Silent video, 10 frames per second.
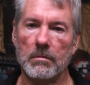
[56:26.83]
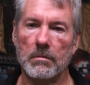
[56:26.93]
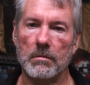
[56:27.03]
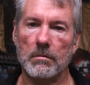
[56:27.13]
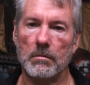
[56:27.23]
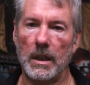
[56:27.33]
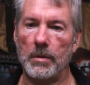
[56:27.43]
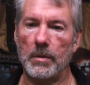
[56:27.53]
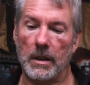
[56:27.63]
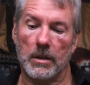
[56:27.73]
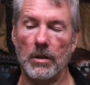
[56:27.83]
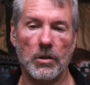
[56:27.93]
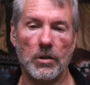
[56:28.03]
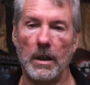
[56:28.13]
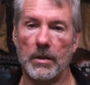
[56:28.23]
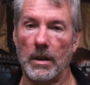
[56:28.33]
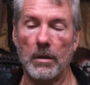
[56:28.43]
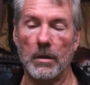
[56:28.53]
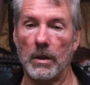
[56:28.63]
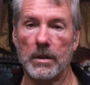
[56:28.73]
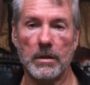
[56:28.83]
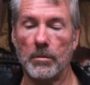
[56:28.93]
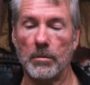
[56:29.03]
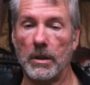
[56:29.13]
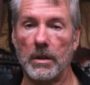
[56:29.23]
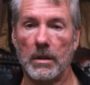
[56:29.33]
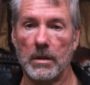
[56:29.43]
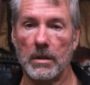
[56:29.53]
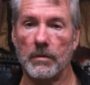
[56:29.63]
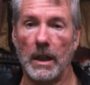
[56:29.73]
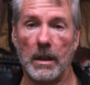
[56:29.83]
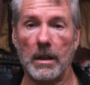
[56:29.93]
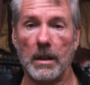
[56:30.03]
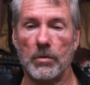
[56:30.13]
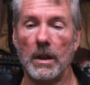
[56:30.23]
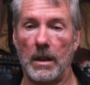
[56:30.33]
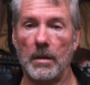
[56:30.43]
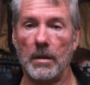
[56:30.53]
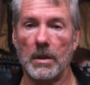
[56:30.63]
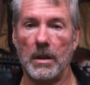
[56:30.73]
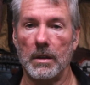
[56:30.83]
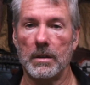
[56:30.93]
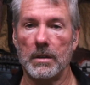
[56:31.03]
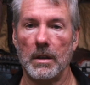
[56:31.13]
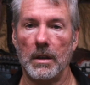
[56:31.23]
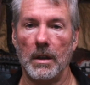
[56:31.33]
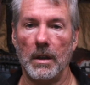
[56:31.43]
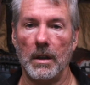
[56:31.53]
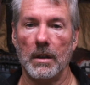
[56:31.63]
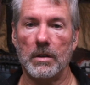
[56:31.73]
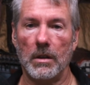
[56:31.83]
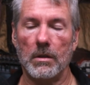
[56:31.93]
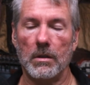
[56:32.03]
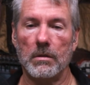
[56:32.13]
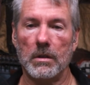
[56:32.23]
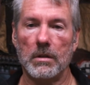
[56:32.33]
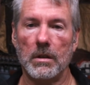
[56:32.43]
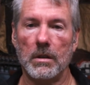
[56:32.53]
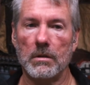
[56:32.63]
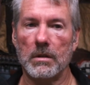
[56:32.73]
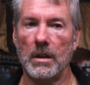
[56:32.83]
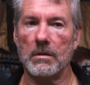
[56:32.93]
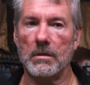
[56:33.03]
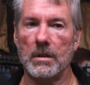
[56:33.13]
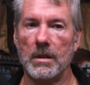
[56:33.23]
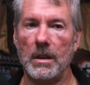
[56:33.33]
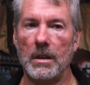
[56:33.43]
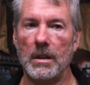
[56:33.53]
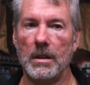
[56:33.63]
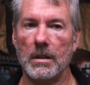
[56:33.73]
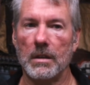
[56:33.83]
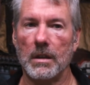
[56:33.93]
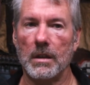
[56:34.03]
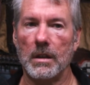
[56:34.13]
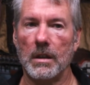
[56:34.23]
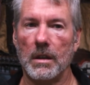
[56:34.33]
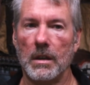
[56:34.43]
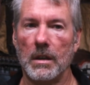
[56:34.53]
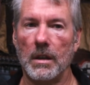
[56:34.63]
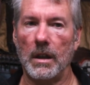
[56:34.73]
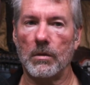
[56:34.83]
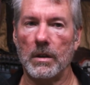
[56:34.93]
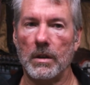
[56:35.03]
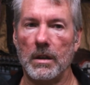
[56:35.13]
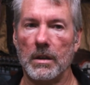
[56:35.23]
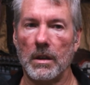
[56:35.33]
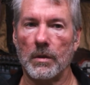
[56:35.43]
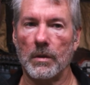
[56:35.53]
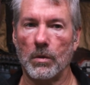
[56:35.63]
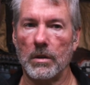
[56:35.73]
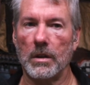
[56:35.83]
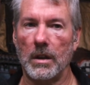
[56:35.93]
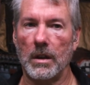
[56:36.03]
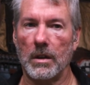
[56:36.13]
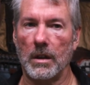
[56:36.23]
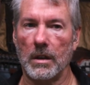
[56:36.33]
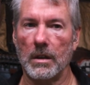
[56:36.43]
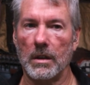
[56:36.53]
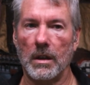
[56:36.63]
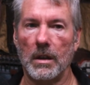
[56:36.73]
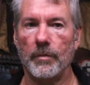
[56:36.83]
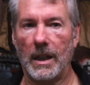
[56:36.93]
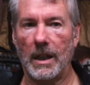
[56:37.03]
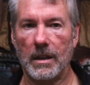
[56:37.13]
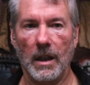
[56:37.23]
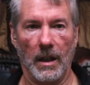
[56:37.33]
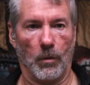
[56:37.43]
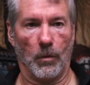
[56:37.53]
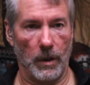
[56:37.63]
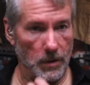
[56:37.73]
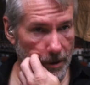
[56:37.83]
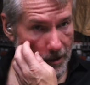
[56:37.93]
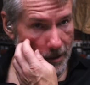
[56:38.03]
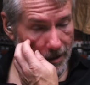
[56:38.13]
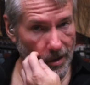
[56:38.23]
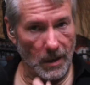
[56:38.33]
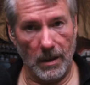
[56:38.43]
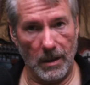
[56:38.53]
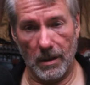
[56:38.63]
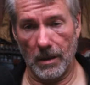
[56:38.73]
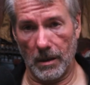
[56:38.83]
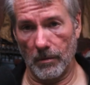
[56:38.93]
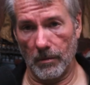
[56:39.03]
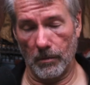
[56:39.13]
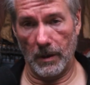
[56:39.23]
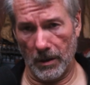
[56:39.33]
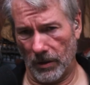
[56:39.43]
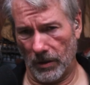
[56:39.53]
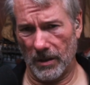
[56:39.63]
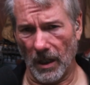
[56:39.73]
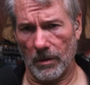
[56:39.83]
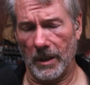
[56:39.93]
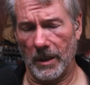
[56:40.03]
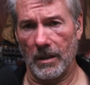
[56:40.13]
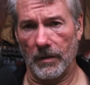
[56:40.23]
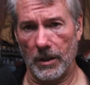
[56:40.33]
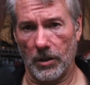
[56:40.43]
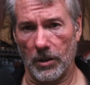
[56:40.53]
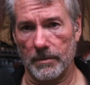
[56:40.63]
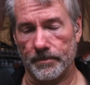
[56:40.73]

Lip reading: maybe actually trades sideways as $1 billion of debt. It gets recapitalized. So there's no guarantee that equity is ever worth anything. And when you start to see increased government intervention,